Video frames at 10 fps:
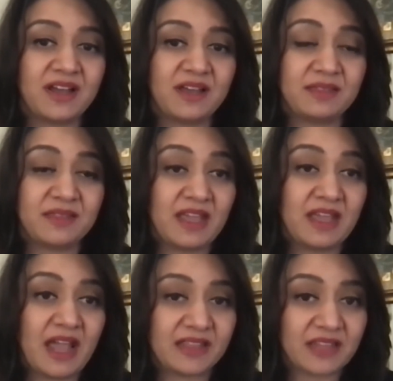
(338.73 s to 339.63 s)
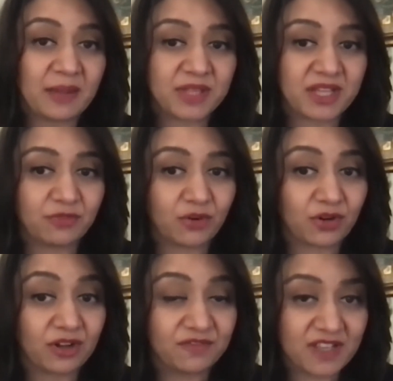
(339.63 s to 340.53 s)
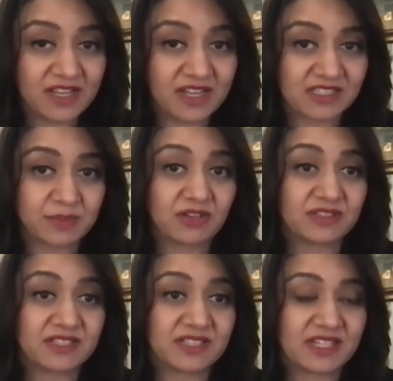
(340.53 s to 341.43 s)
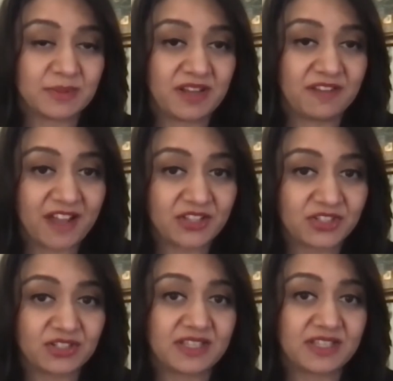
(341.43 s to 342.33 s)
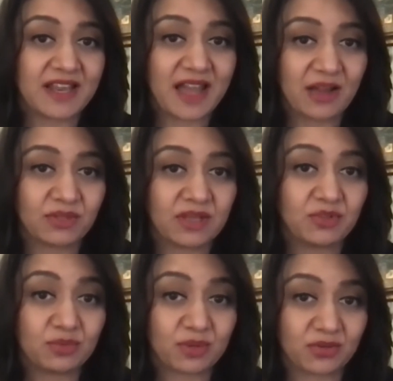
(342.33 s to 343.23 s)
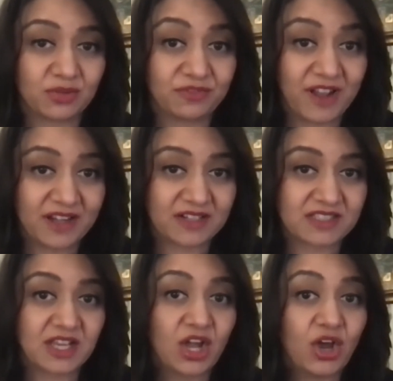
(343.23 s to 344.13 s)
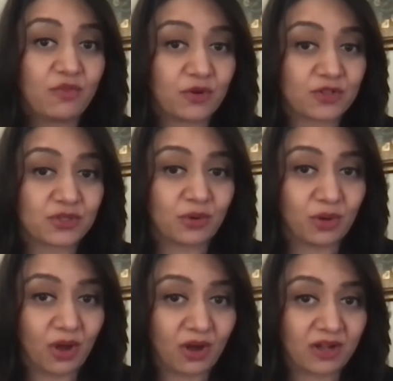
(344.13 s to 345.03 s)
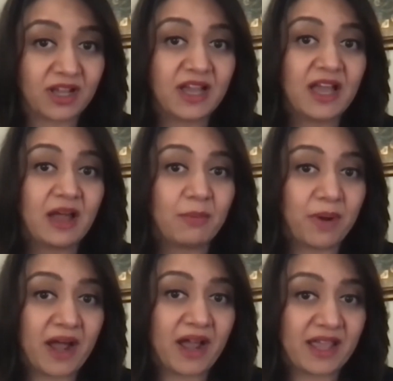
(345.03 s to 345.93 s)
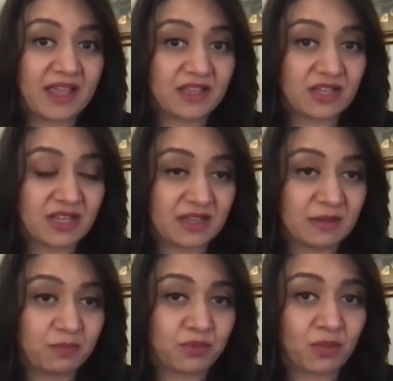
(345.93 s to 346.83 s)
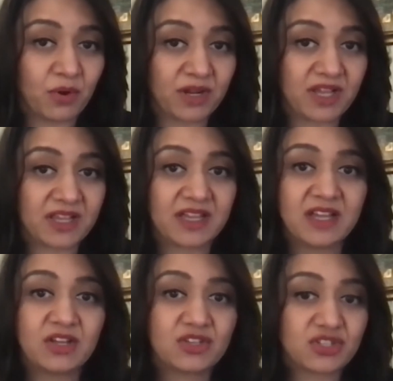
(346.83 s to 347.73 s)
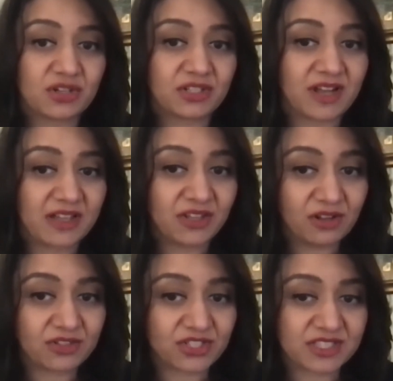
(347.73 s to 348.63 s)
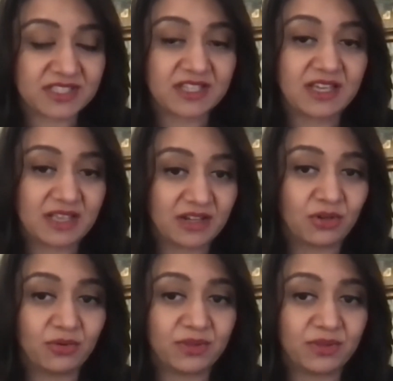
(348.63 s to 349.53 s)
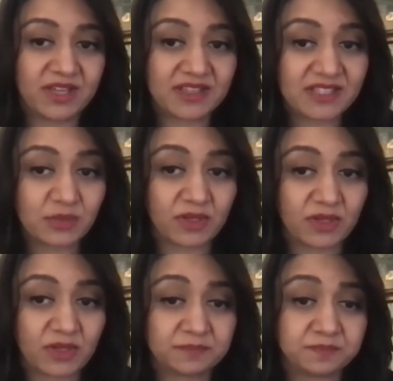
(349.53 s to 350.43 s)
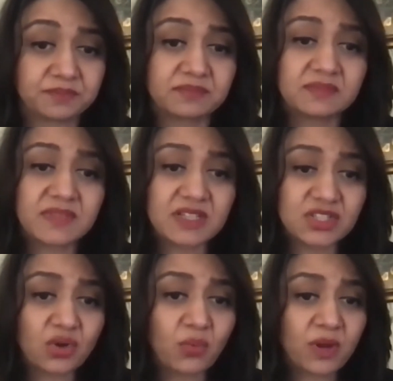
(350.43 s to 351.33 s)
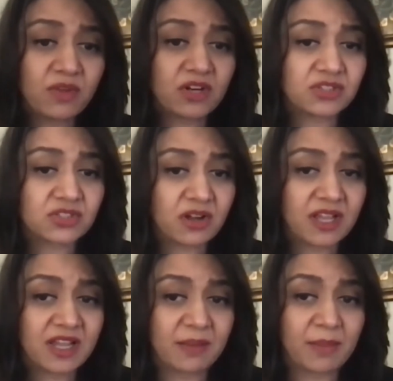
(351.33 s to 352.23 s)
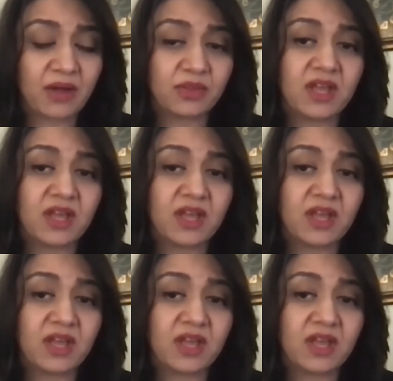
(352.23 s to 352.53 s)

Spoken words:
they adapt it for convenience because it has been a factor that allowed them to recruit fighters for so long by promoting certain ideologies, including this one. So when we are talking about